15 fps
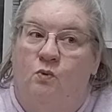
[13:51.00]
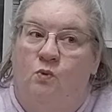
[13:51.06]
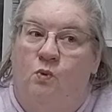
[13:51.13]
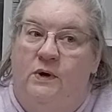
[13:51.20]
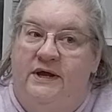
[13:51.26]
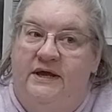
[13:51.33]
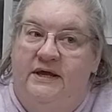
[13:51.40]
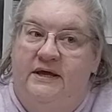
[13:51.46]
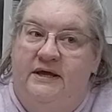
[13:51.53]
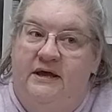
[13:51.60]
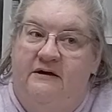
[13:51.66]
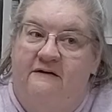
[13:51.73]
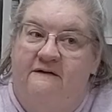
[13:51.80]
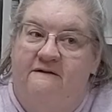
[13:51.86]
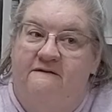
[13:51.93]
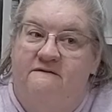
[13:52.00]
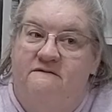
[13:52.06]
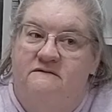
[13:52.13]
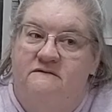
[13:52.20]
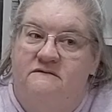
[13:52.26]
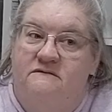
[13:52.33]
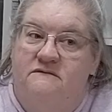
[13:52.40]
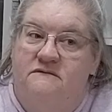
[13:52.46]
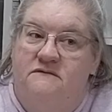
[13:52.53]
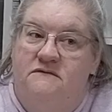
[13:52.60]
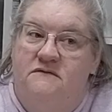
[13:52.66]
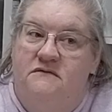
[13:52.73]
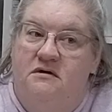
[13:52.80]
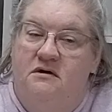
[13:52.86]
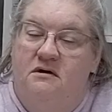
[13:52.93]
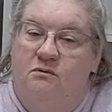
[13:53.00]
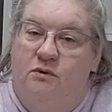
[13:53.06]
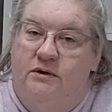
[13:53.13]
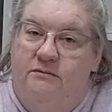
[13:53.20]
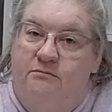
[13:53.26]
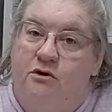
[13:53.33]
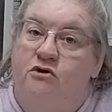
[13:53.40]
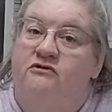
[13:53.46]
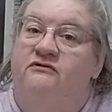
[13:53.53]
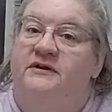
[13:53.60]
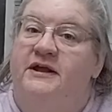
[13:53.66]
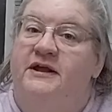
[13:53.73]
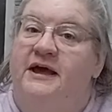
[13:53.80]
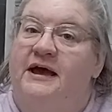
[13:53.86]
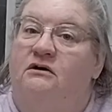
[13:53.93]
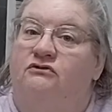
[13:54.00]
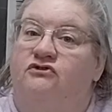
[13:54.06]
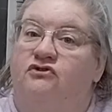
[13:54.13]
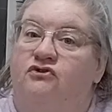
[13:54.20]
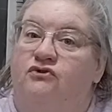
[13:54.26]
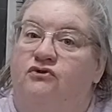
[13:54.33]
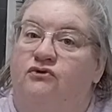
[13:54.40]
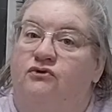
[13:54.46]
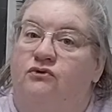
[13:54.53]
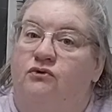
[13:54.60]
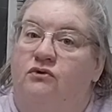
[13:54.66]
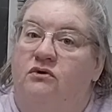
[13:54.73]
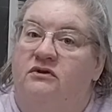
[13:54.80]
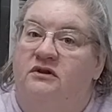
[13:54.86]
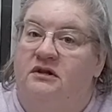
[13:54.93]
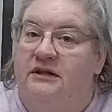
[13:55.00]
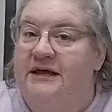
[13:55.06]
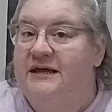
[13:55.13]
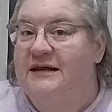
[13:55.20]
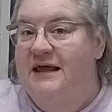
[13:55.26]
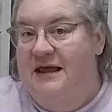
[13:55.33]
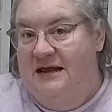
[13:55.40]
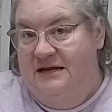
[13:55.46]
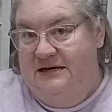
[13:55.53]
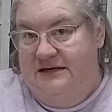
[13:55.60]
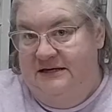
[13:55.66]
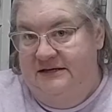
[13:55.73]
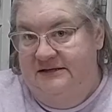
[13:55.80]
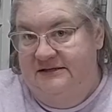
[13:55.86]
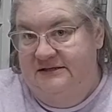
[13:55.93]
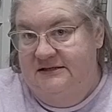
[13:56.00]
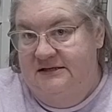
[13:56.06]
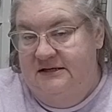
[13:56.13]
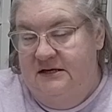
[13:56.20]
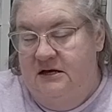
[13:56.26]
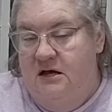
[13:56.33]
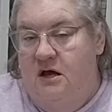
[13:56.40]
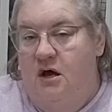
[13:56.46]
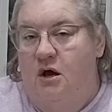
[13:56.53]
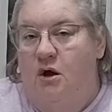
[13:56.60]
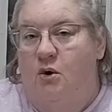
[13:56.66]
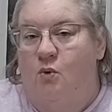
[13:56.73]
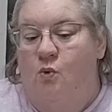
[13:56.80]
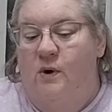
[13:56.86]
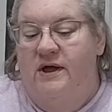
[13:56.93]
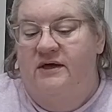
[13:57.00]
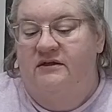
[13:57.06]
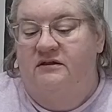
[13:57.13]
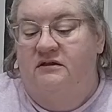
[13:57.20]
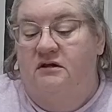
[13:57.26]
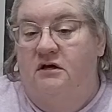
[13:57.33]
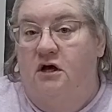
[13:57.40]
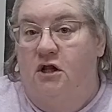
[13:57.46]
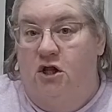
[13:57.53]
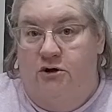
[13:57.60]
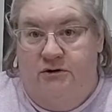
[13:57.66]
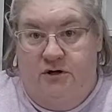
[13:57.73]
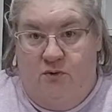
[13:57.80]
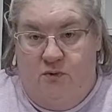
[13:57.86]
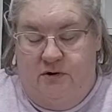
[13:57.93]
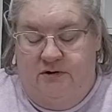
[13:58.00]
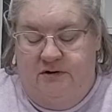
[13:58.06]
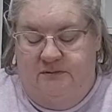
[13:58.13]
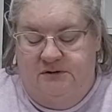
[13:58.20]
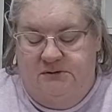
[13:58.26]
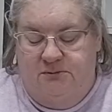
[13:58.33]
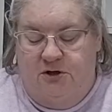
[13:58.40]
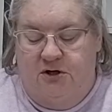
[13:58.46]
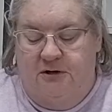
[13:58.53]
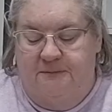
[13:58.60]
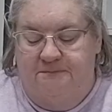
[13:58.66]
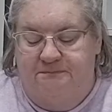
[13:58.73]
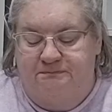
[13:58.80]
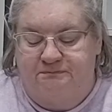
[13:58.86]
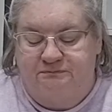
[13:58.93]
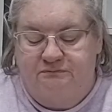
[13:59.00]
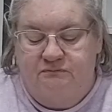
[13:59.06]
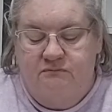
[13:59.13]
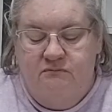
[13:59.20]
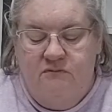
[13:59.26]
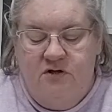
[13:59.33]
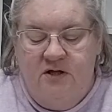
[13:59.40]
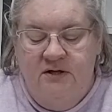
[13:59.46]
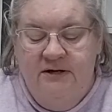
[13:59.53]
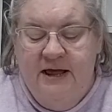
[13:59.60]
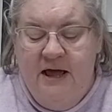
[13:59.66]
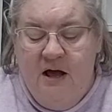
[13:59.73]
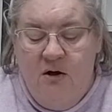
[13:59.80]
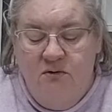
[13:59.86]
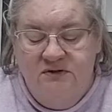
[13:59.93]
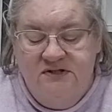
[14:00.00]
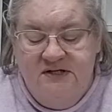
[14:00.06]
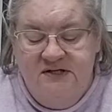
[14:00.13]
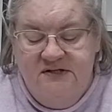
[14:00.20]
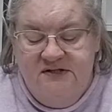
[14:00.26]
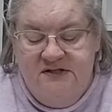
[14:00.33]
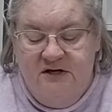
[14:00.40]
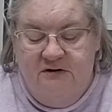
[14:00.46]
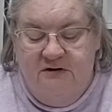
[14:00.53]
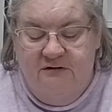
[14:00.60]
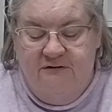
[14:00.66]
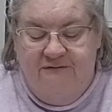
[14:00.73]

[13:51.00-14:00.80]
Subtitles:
we move now to the late 80s with Colonial Williamsburg. Now, since their